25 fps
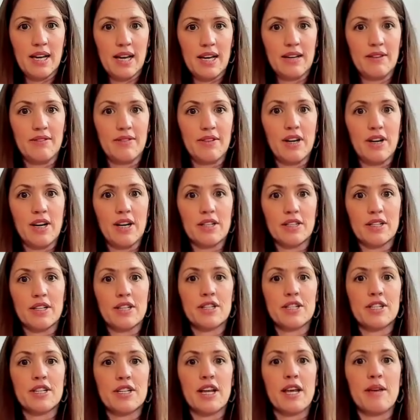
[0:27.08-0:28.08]
kind of long
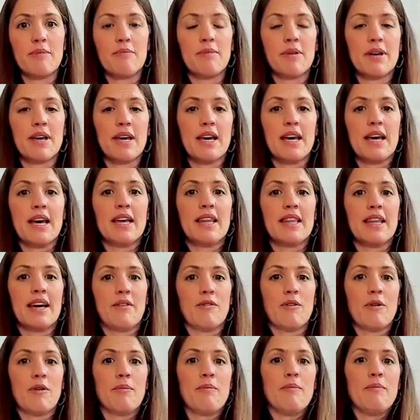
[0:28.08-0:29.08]
shape
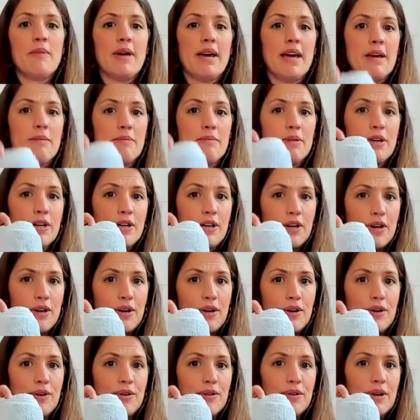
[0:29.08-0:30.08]
that will maybe
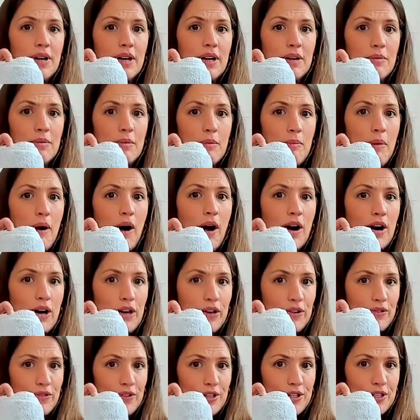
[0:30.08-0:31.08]
go
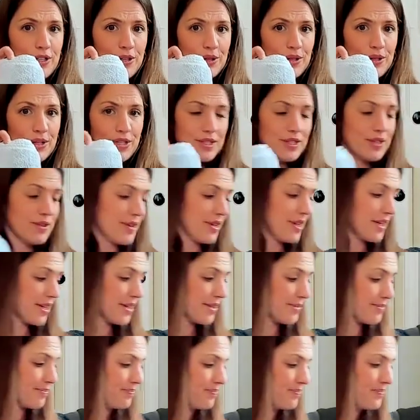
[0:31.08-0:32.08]
part of your torso
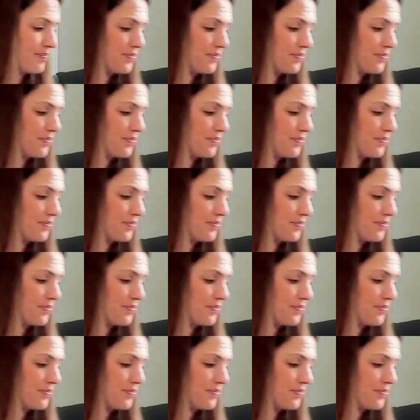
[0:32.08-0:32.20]
here.